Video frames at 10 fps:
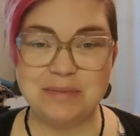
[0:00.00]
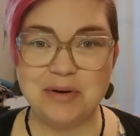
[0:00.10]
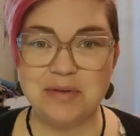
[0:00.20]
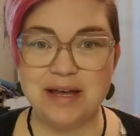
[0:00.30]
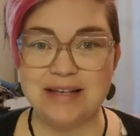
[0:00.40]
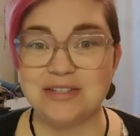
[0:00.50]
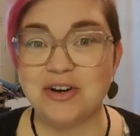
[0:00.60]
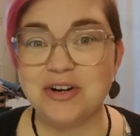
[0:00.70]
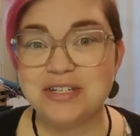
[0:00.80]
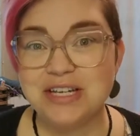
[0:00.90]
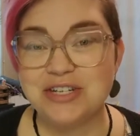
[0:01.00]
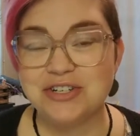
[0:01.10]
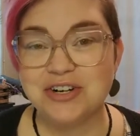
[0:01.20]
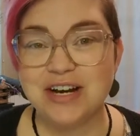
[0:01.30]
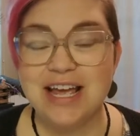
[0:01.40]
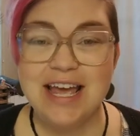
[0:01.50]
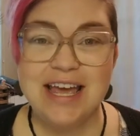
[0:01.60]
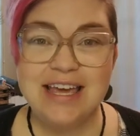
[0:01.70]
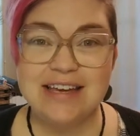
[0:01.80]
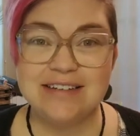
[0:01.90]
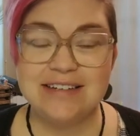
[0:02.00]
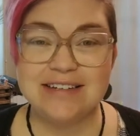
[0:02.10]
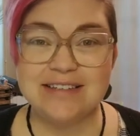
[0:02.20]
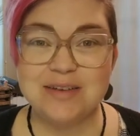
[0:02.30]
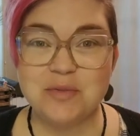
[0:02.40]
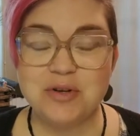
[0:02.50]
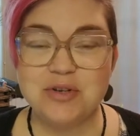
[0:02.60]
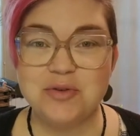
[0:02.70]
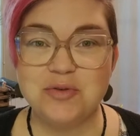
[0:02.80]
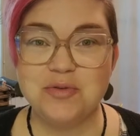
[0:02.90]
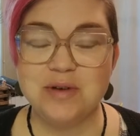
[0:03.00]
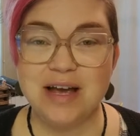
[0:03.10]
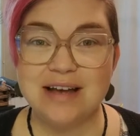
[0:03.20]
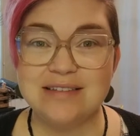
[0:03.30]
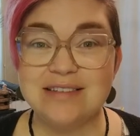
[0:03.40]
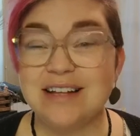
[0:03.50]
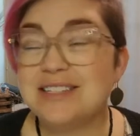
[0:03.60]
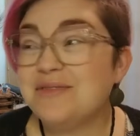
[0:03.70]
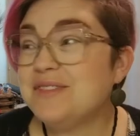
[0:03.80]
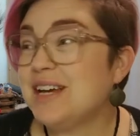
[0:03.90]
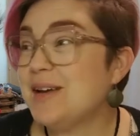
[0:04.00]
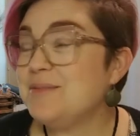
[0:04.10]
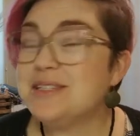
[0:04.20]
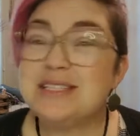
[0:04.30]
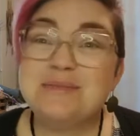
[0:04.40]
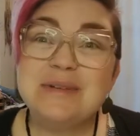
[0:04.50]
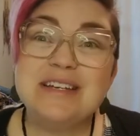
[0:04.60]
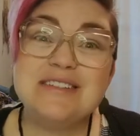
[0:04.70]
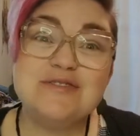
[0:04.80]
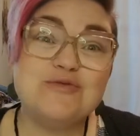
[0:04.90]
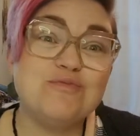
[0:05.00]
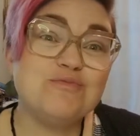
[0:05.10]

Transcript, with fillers: both as an art teacher and as someone who has lots of time to spend